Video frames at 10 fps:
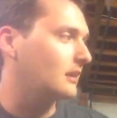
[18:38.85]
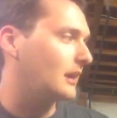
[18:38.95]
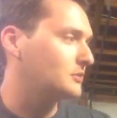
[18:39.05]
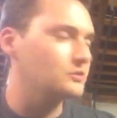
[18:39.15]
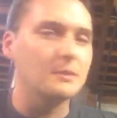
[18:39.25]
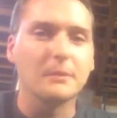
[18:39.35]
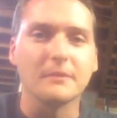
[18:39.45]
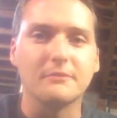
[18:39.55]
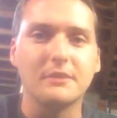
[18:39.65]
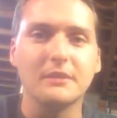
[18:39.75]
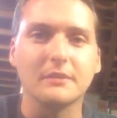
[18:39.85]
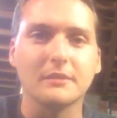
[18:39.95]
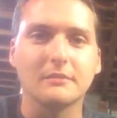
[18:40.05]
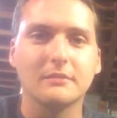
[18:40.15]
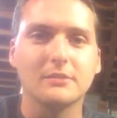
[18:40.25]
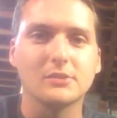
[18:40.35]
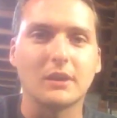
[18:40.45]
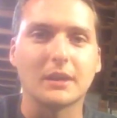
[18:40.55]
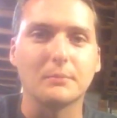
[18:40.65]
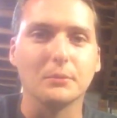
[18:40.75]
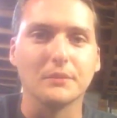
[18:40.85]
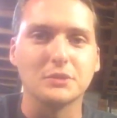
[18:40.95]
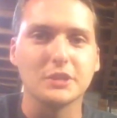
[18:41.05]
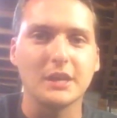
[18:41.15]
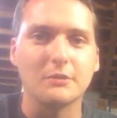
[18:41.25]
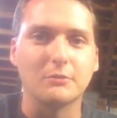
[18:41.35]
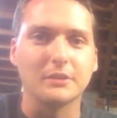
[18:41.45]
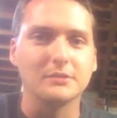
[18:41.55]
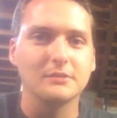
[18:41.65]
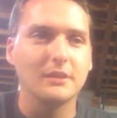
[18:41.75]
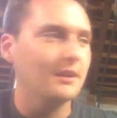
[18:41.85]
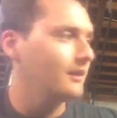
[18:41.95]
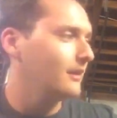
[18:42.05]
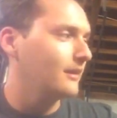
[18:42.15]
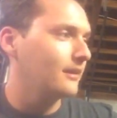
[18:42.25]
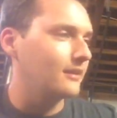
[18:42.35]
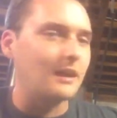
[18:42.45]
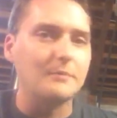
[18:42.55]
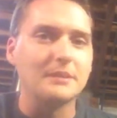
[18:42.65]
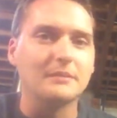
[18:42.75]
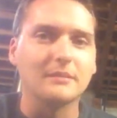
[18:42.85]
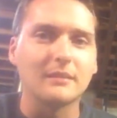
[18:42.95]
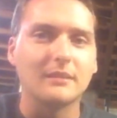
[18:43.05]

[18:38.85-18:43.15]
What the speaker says: I stood up on the fender so I could pull the chain hoist. I mean,